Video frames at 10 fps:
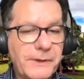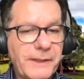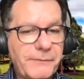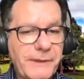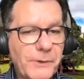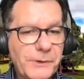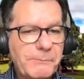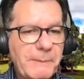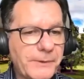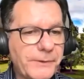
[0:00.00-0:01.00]
I think
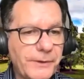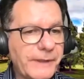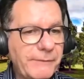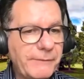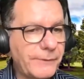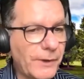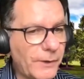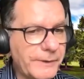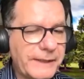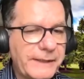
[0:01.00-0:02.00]
most people don't even
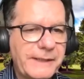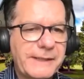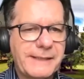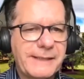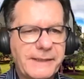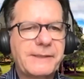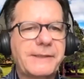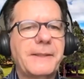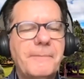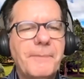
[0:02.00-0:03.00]
know that this exists,